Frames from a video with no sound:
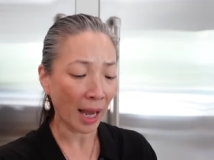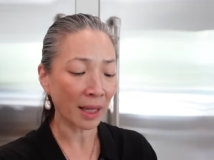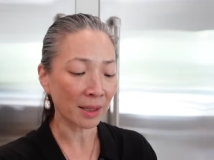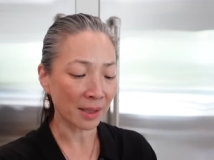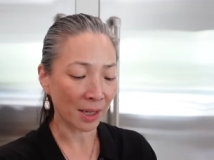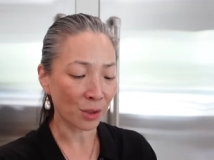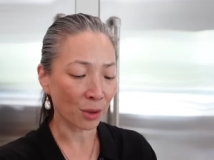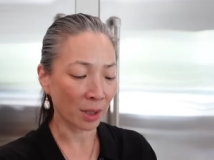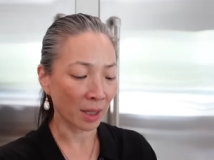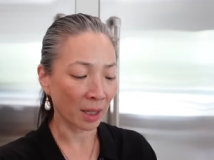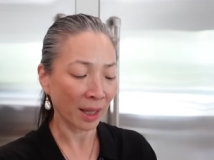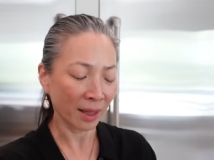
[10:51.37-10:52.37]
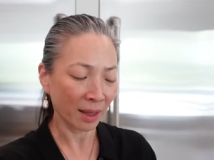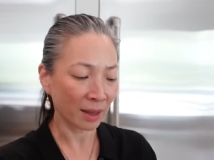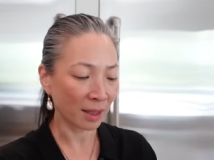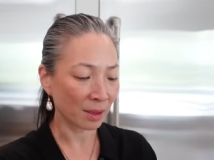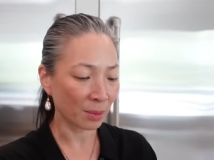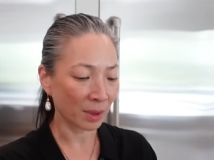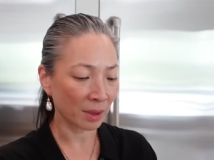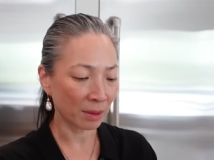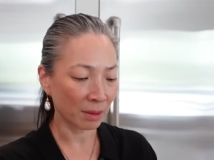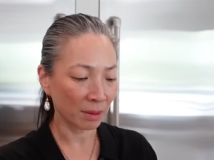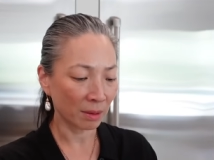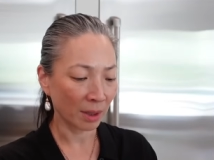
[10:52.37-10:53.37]
Alexandra Anel, I think that's what
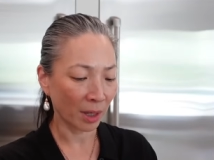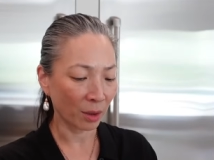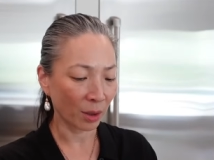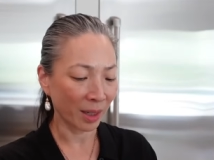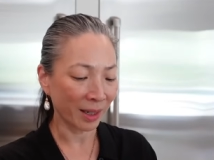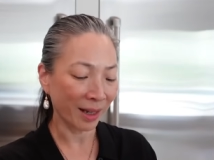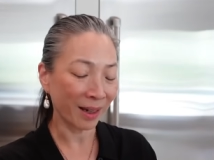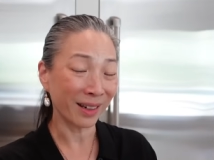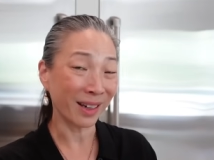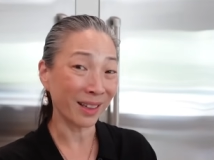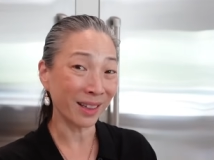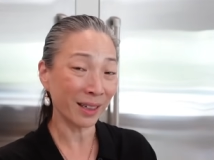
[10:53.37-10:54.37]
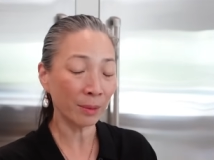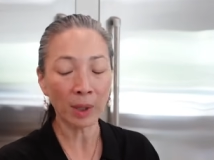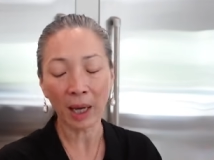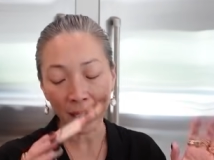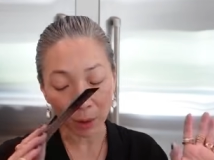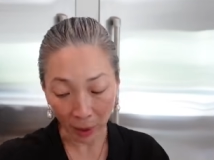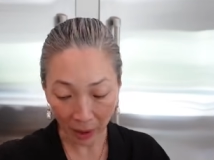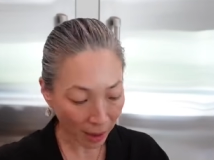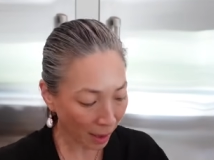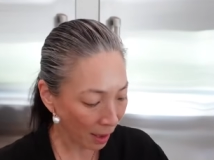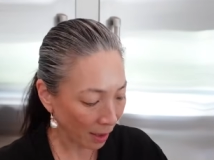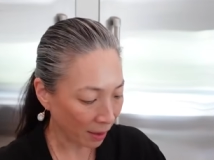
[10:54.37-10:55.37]
an anale? Anyway,
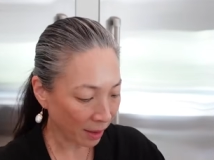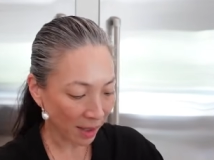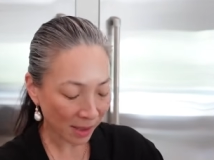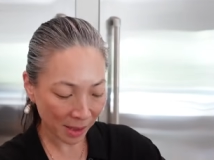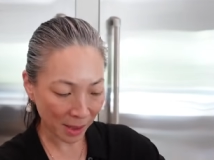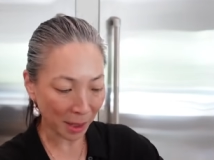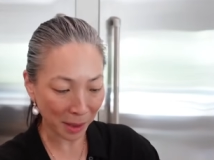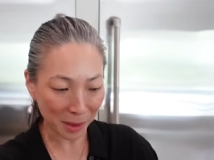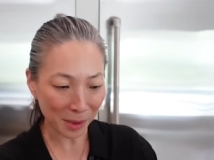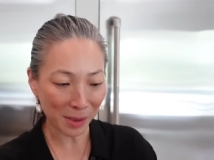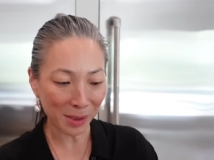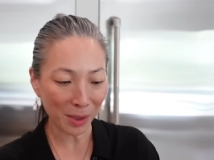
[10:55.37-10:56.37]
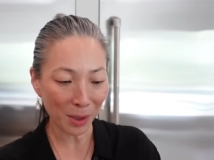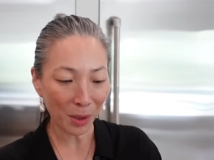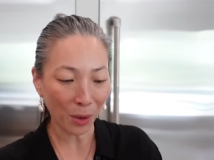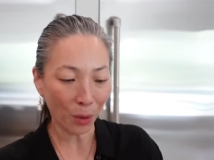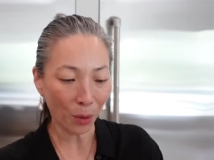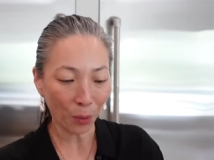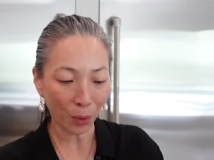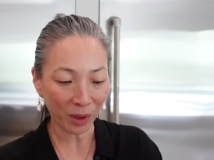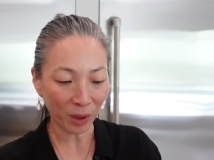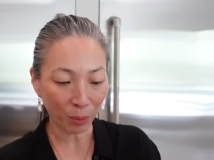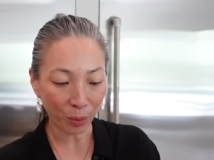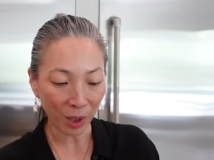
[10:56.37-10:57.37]
this is what
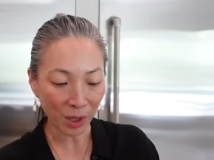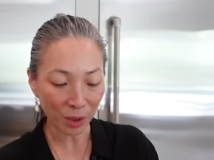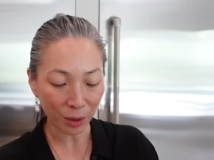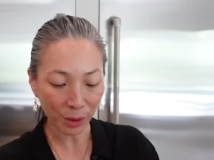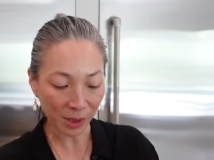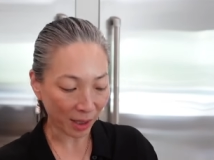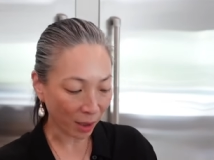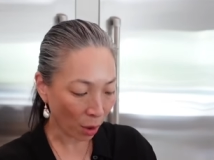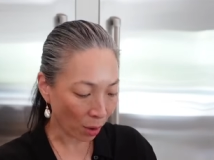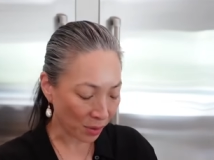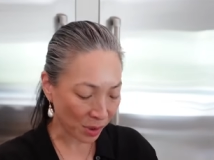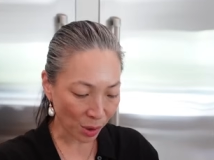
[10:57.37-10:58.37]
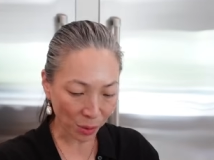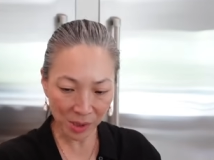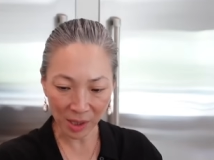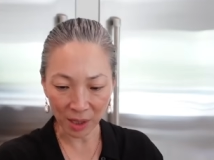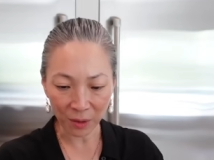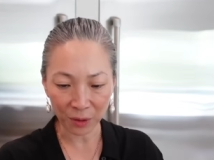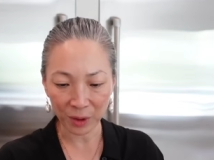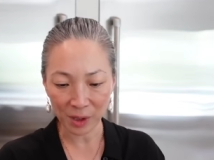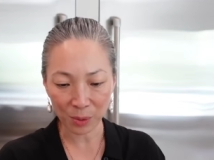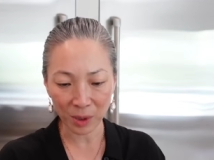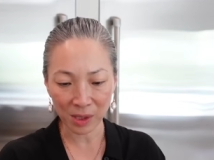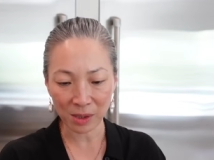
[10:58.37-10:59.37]
the brush looks like. Oh, I was so excited for
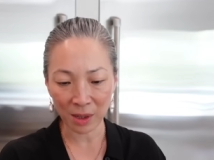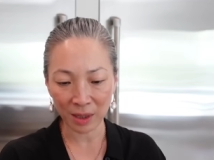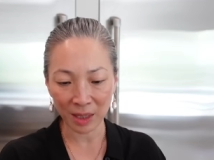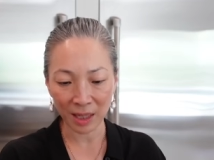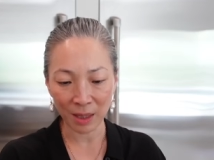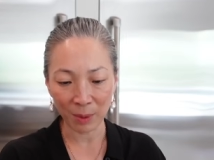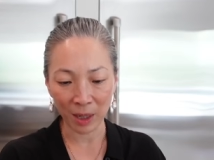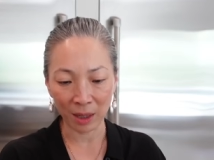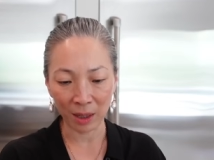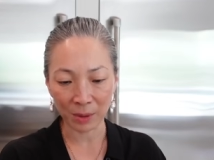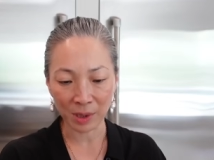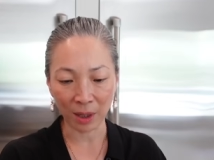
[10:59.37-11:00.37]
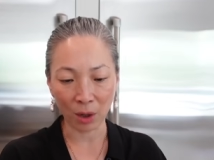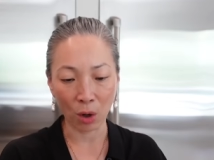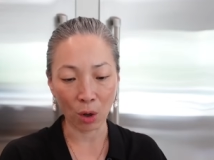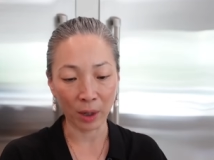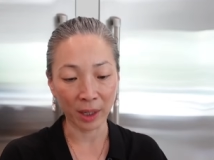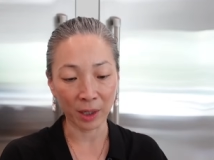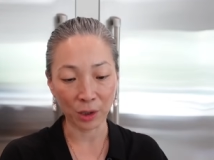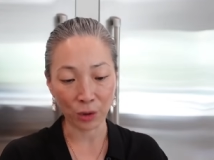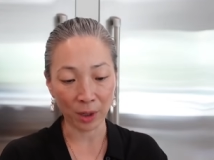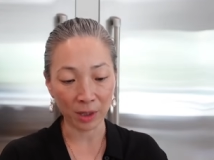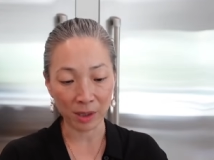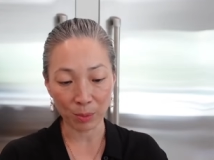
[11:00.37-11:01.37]
this. When I saw the email, I was like, oh, I gotta
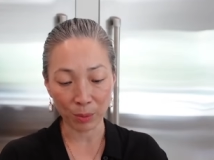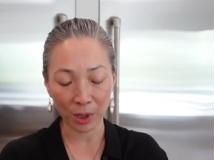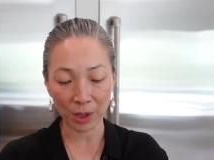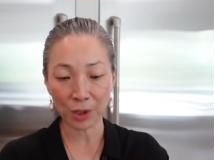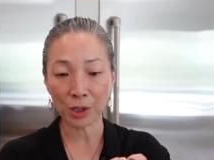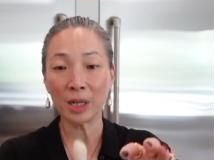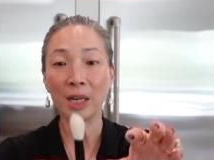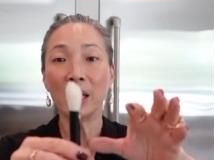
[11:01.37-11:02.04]
try this brush.